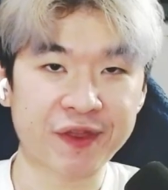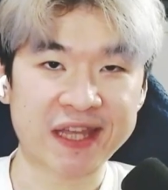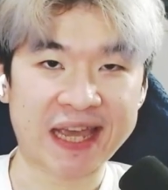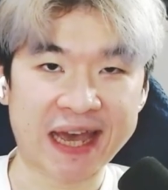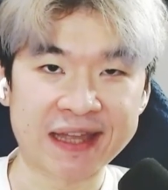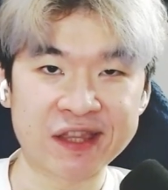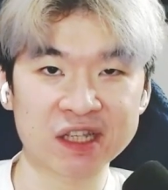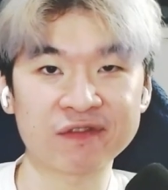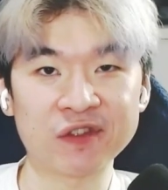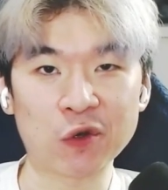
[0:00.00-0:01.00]
the
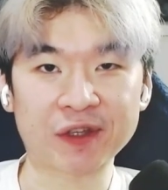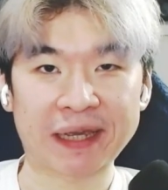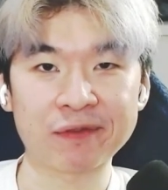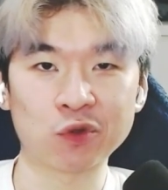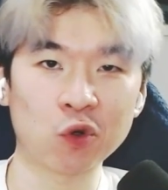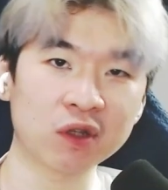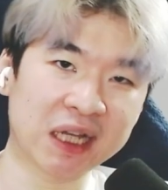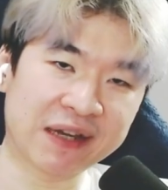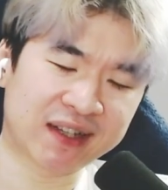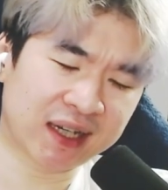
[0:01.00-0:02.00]
end of No Game No
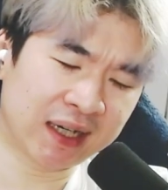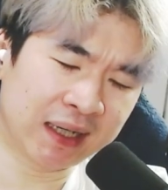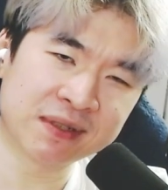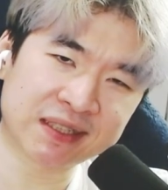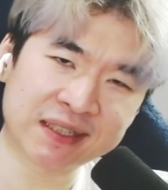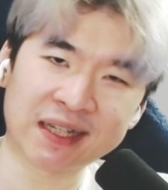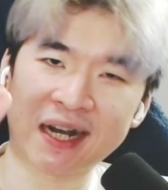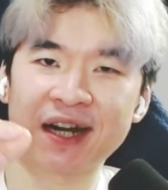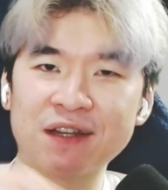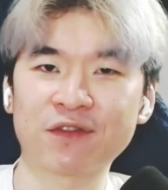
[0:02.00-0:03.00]
Life comes in
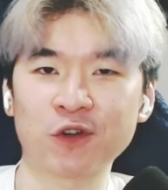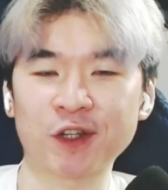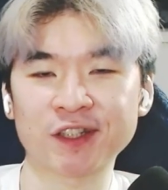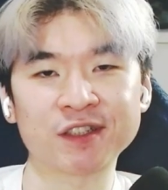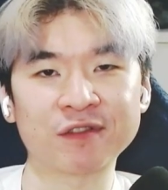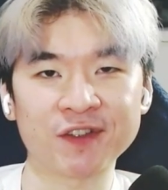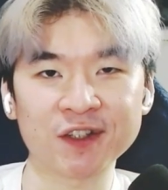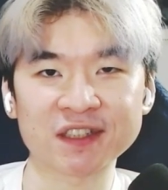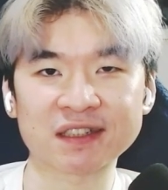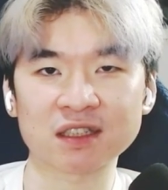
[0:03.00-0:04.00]
Arifureta to
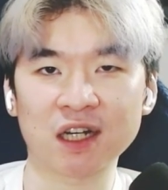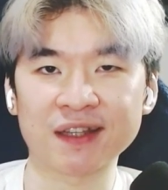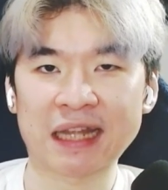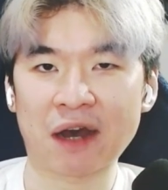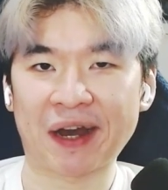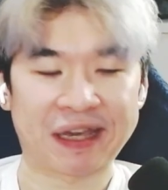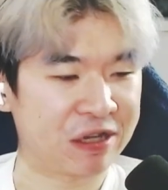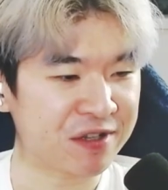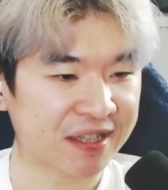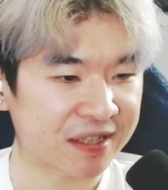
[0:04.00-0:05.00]
fill the slot. Now, I
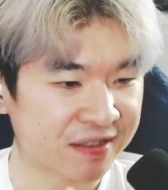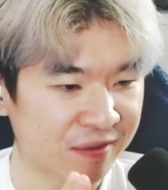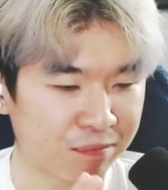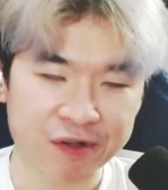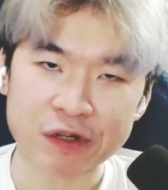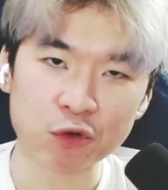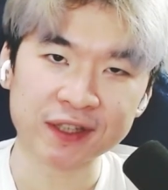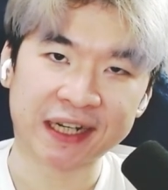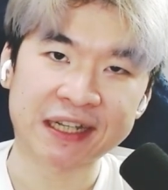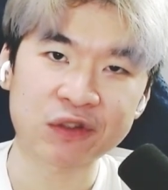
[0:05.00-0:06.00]
hear that this is a
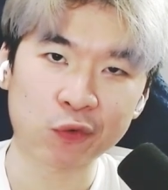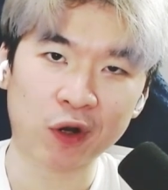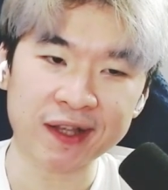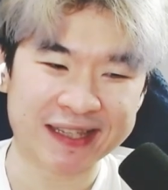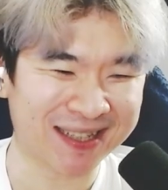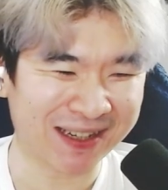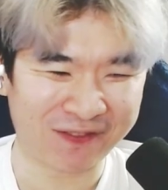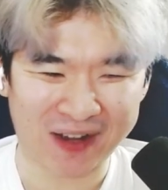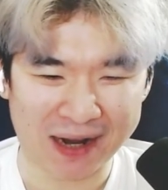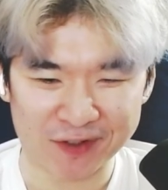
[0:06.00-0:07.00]
prequel that I need to watch. It's like
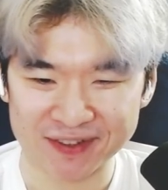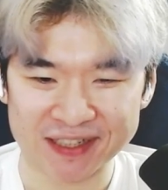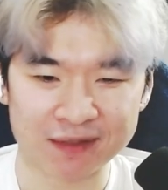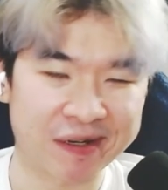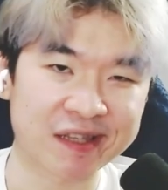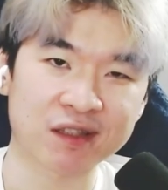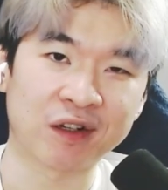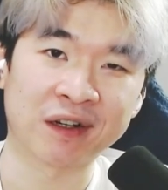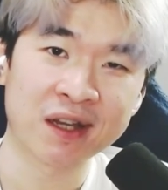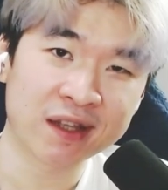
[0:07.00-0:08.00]
5 or 6 minutes
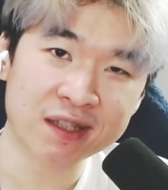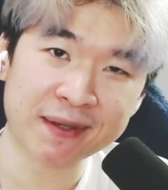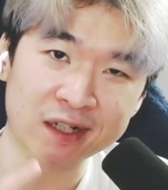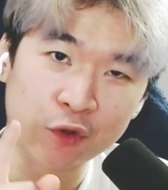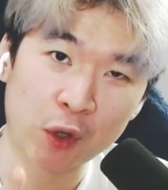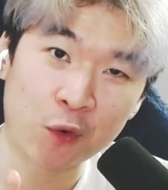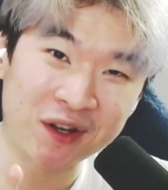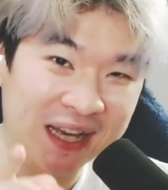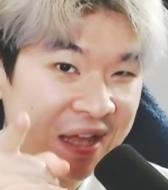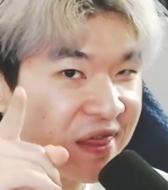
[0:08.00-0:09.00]
long. Let's make it a quick
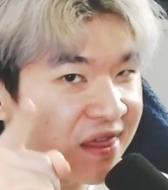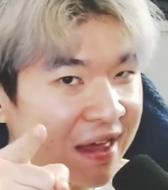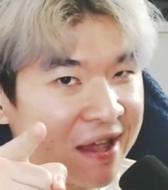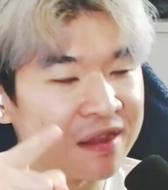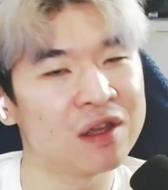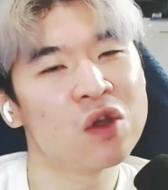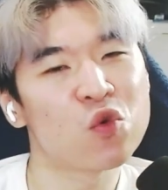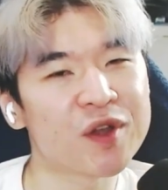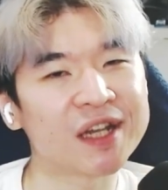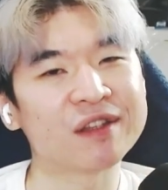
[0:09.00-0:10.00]
one and then
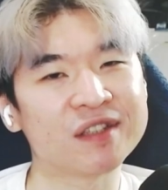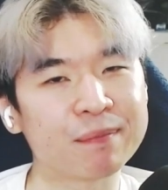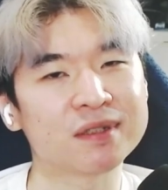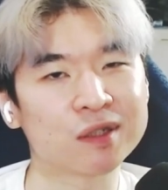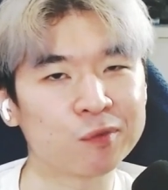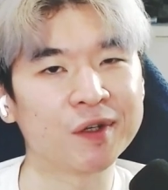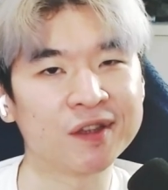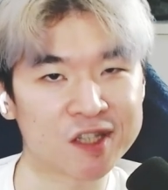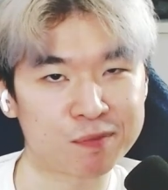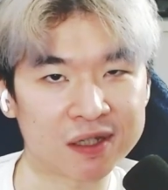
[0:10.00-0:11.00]
we get into episode
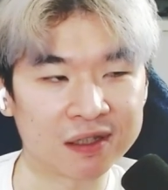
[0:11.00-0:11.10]
1. Let's begin.